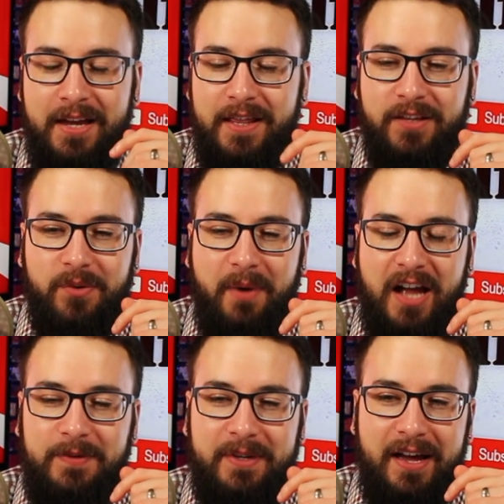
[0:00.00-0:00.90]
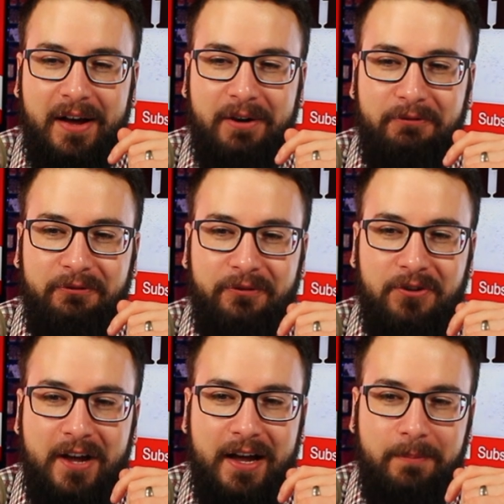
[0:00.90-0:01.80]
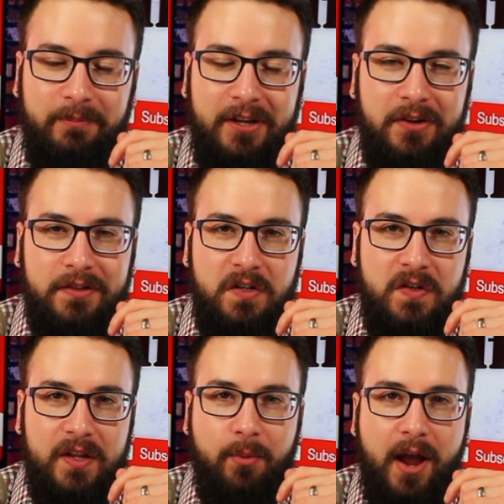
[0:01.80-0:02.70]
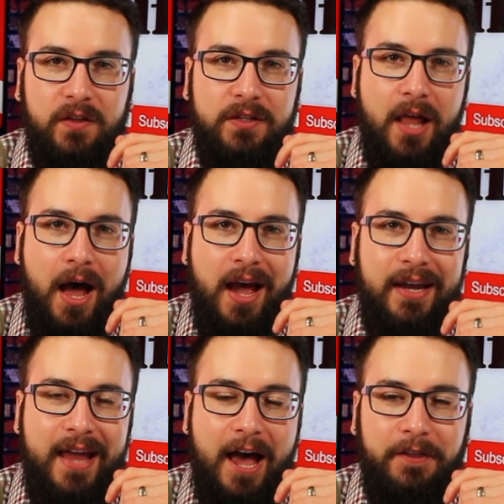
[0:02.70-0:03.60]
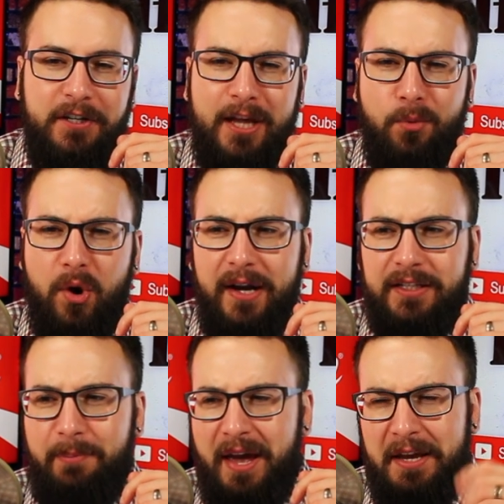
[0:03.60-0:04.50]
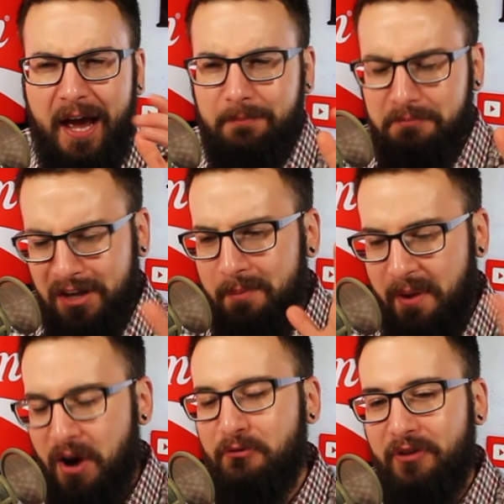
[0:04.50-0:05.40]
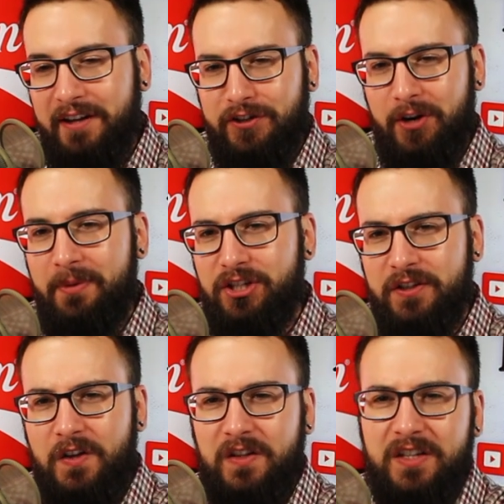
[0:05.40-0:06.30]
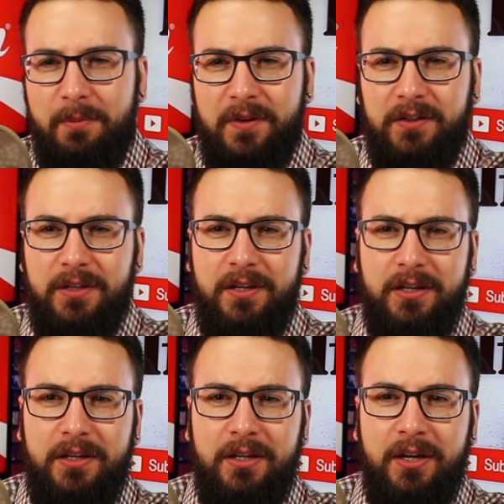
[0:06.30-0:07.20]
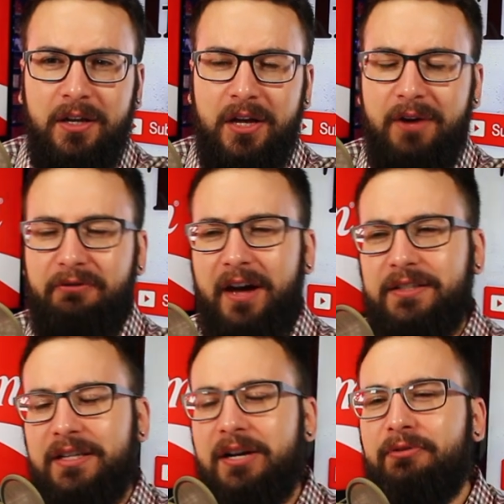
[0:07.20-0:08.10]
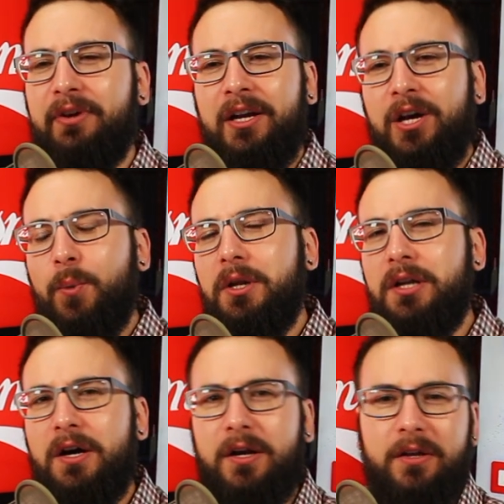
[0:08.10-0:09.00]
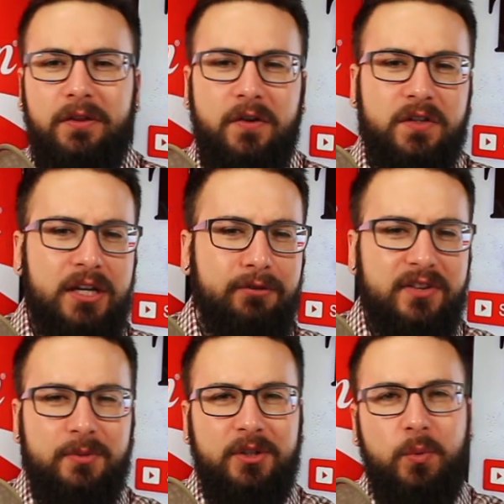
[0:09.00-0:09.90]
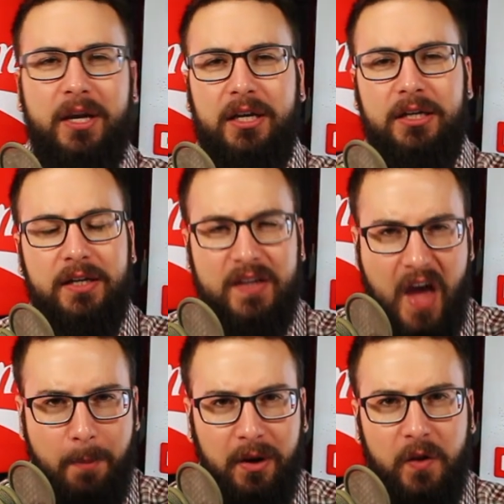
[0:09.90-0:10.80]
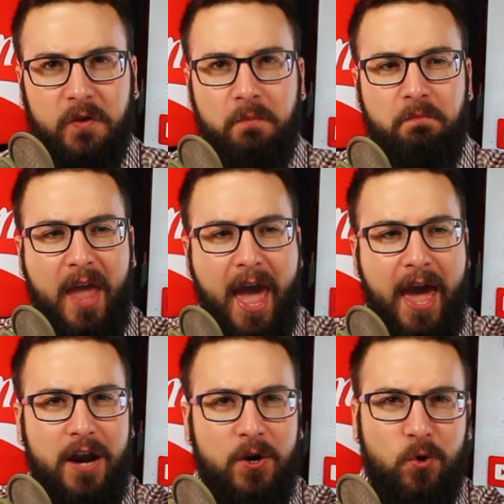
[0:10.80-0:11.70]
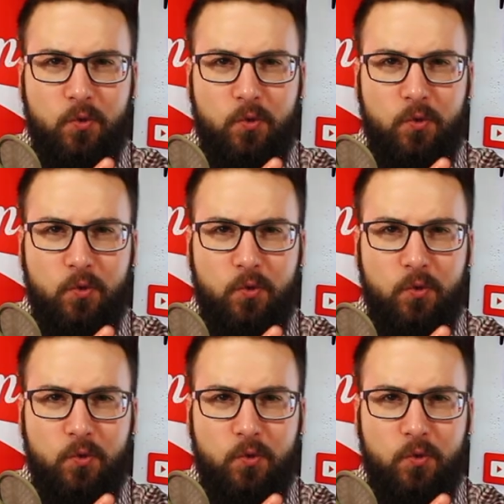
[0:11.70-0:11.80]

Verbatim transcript: This reminds me of um, Kirsten Gillibrand's line at the Democratic debate. I'm going to paraphrase here, but she said something to the effect of, Well, look, there's a difference between capitalism and